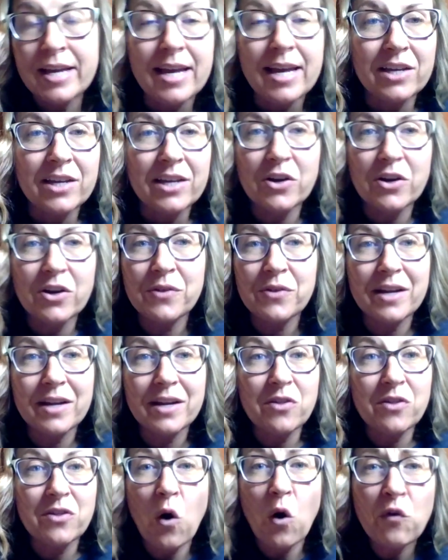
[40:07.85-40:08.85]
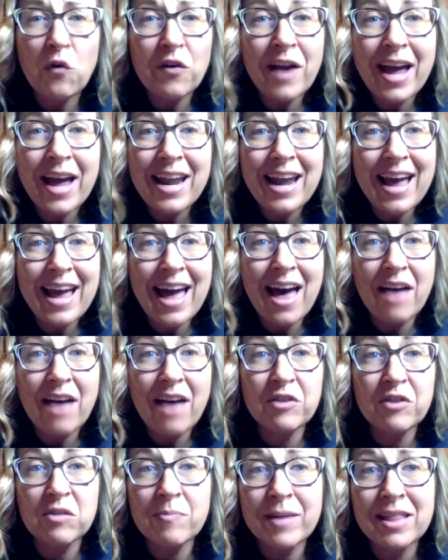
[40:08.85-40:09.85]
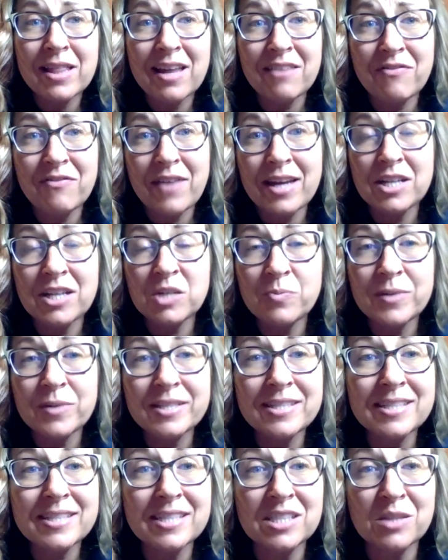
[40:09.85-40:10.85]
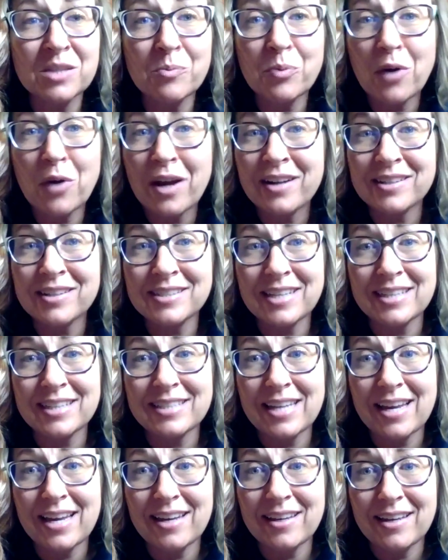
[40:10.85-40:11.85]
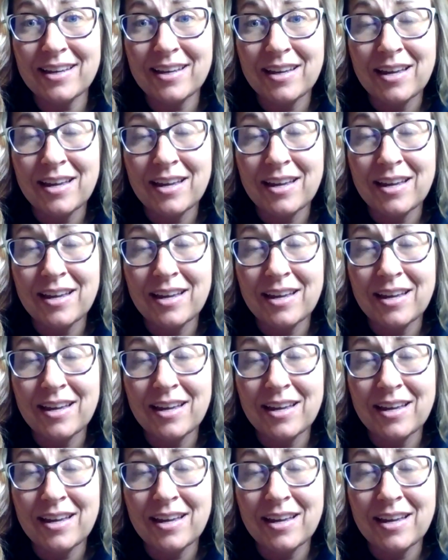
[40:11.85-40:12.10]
You know, the overhead I have with my LifeVantage business is the products I take,